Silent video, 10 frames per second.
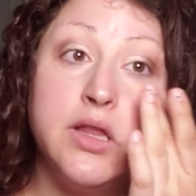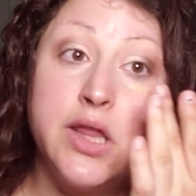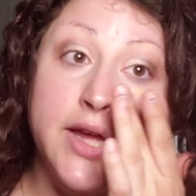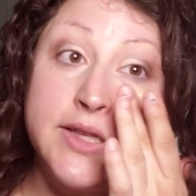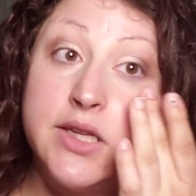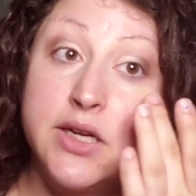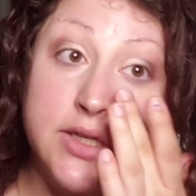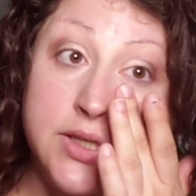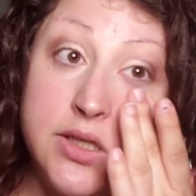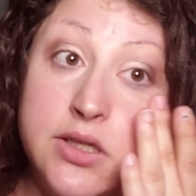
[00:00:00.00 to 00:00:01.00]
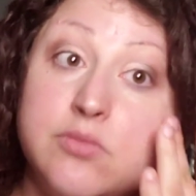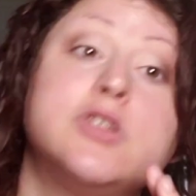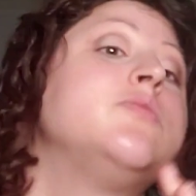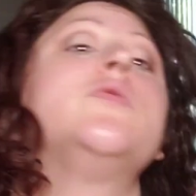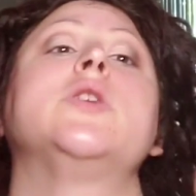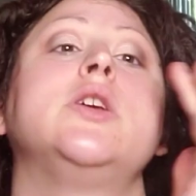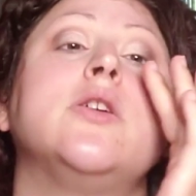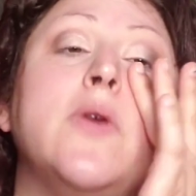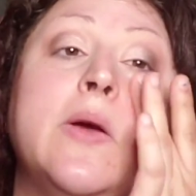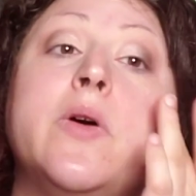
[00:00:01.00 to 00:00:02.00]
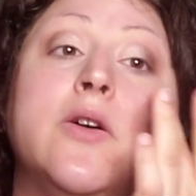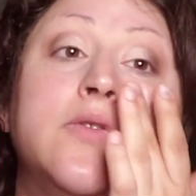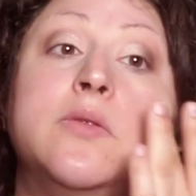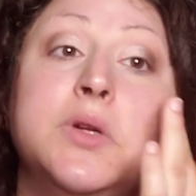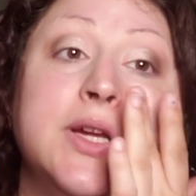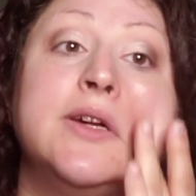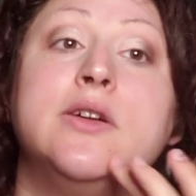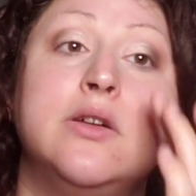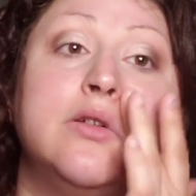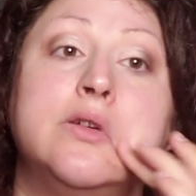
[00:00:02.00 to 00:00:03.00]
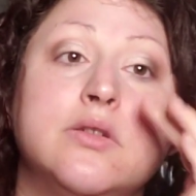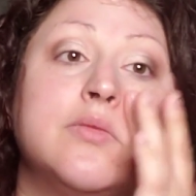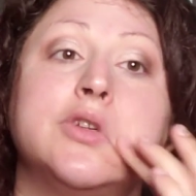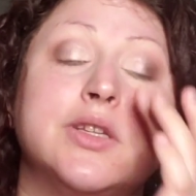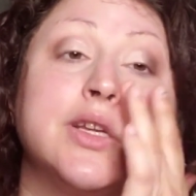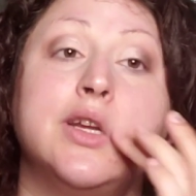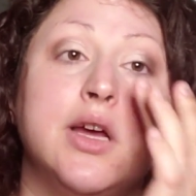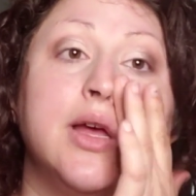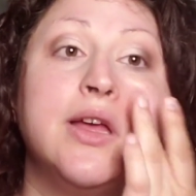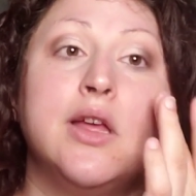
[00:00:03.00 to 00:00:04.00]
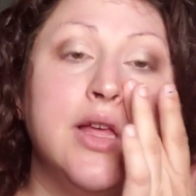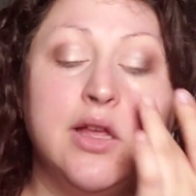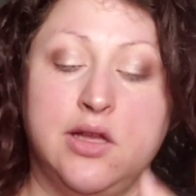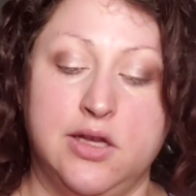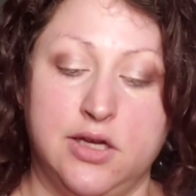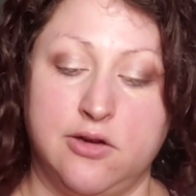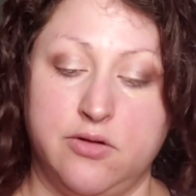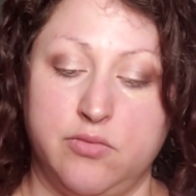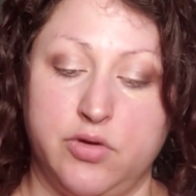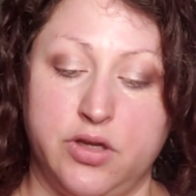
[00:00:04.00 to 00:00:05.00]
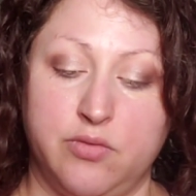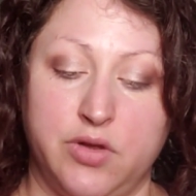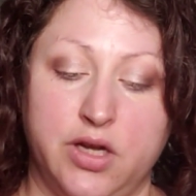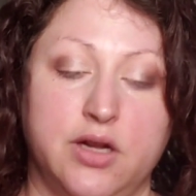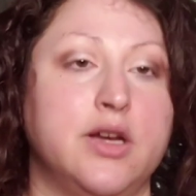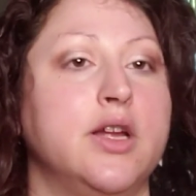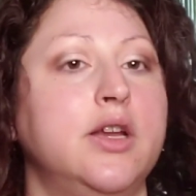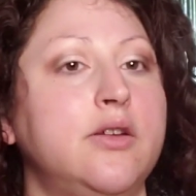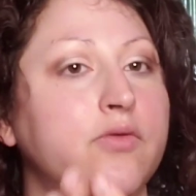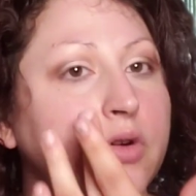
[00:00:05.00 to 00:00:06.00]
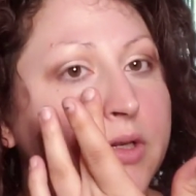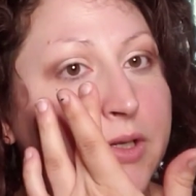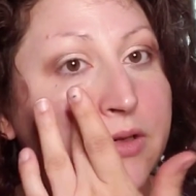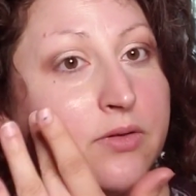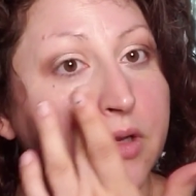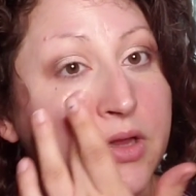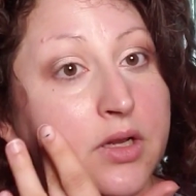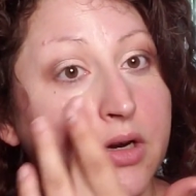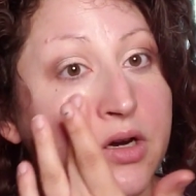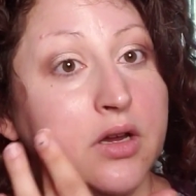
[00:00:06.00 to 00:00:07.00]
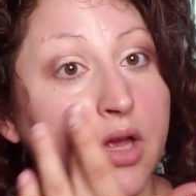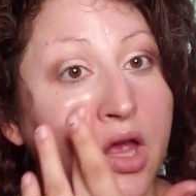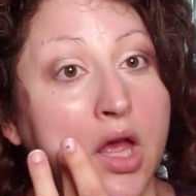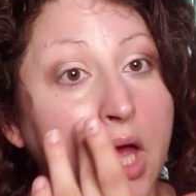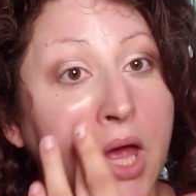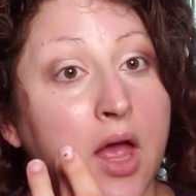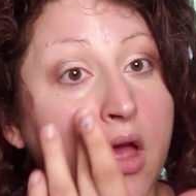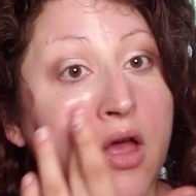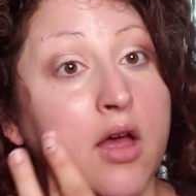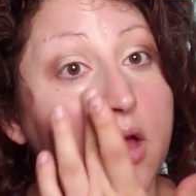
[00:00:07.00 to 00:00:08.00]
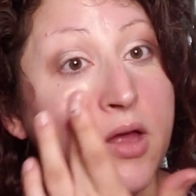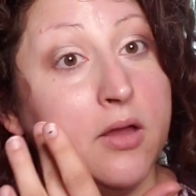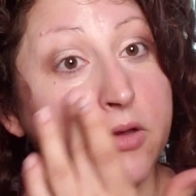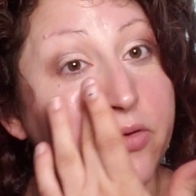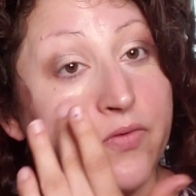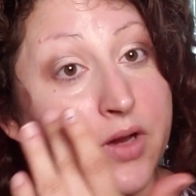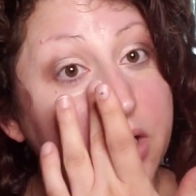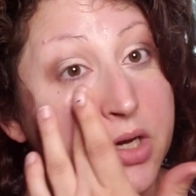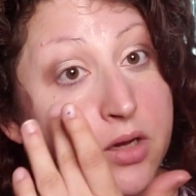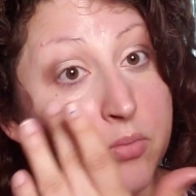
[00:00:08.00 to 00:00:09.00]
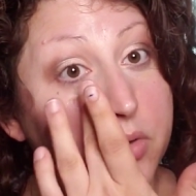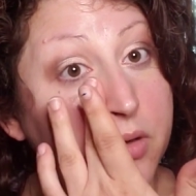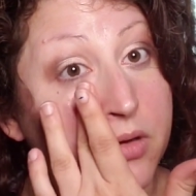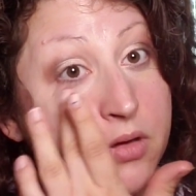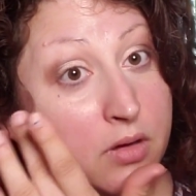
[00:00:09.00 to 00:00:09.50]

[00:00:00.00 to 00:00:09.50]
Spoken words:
That actually seems to be working quite well for me. So I'm just gonna go and put some of that on. Of course I used glitter on those fingertips.